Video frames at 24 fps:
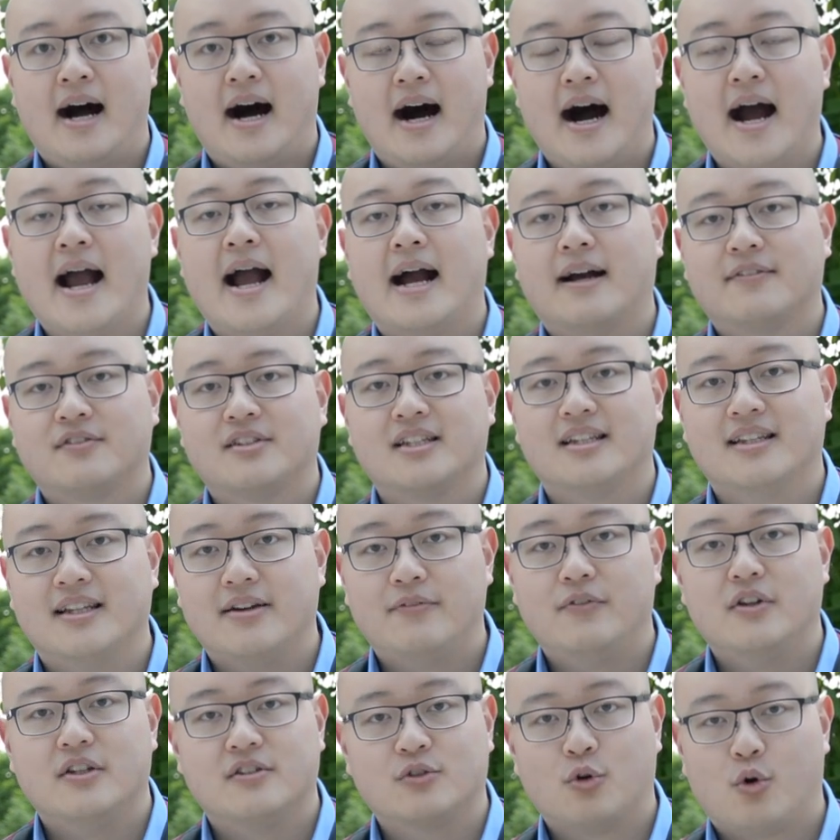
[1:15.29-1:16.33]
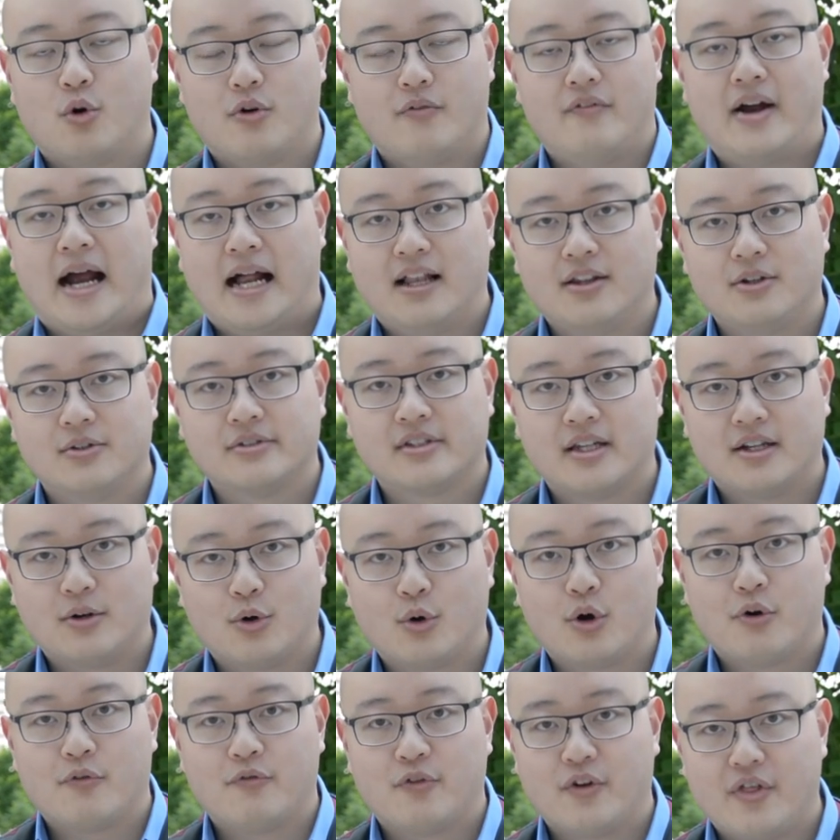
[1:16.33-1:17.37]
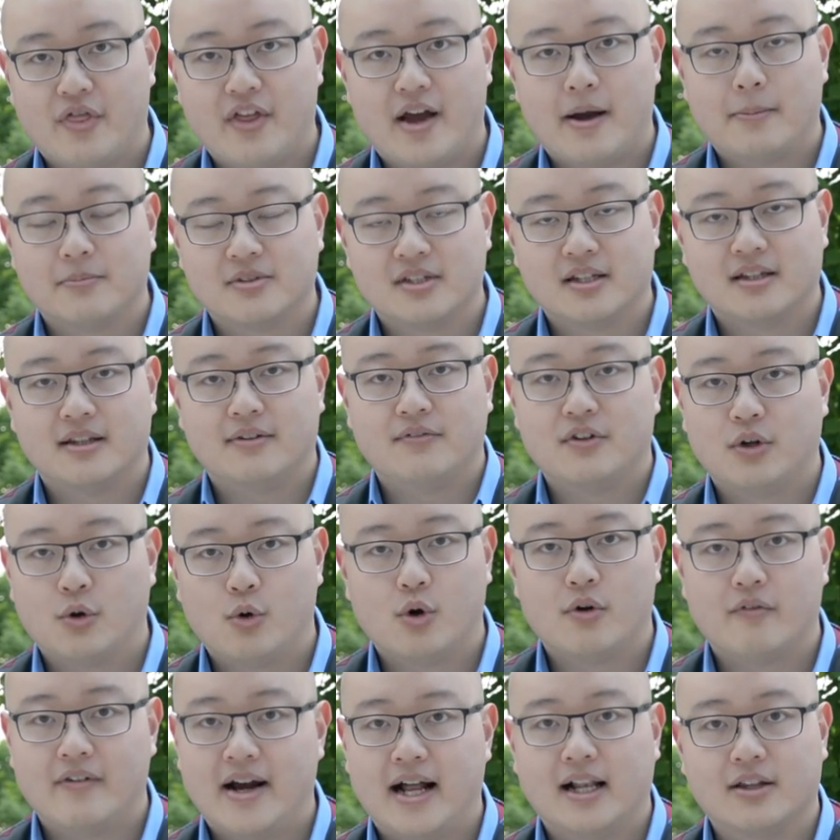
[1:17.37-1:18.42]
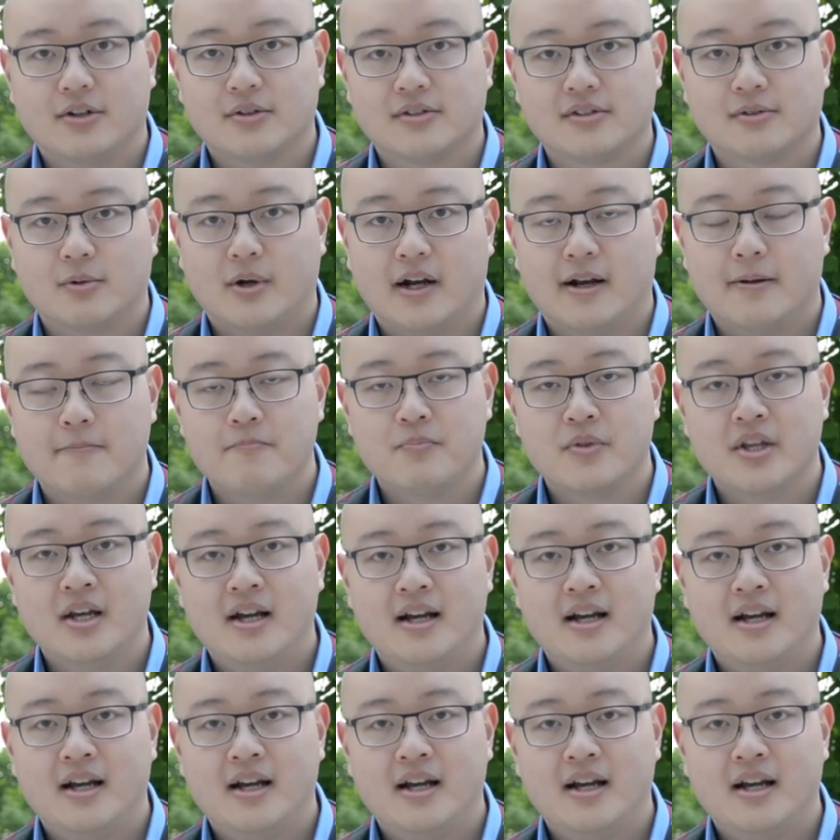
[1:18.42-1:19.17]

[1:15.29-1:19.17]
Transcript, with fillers: I have to live these core values in order for them to live the core values, right?